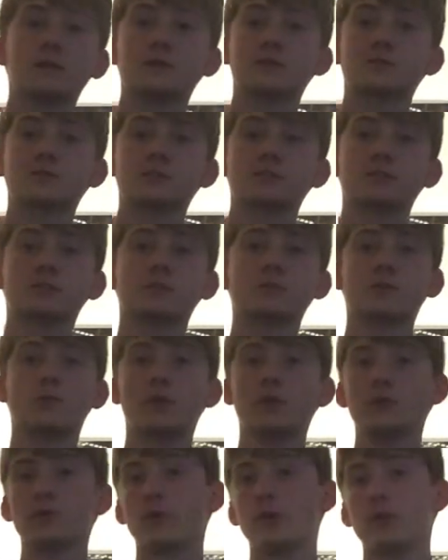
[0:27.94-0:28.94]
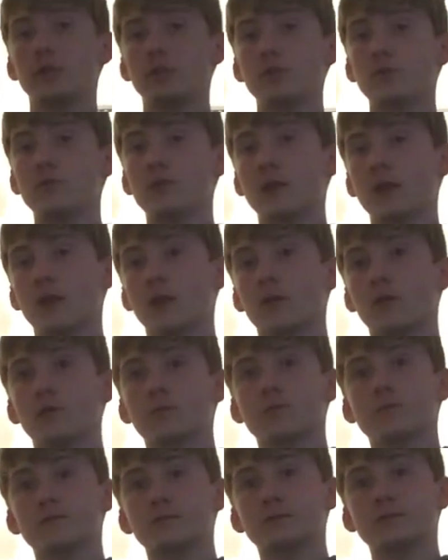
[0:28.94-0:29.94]
it's 2022 now,
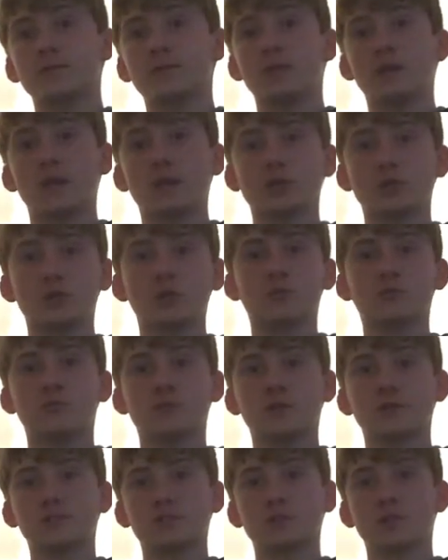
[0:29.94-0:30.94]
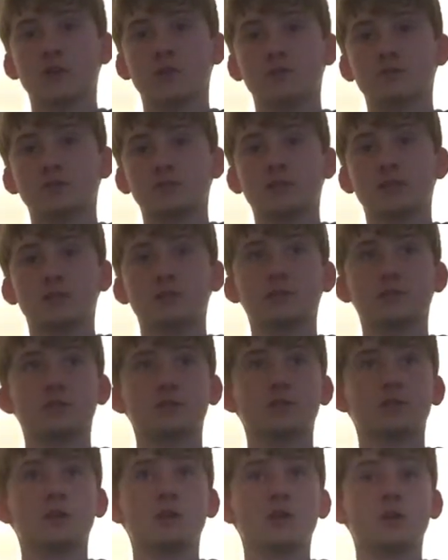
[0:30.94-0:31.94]
it's been like two months ago
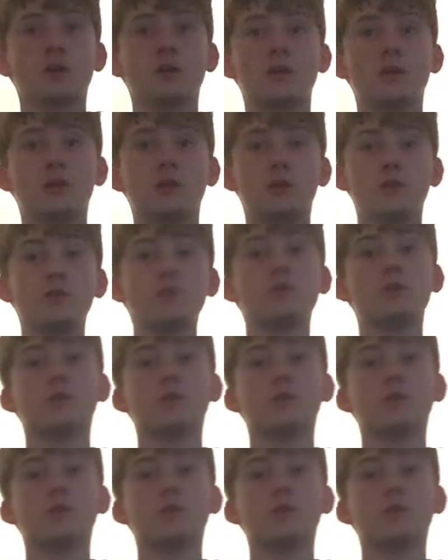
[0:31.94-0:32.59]
since New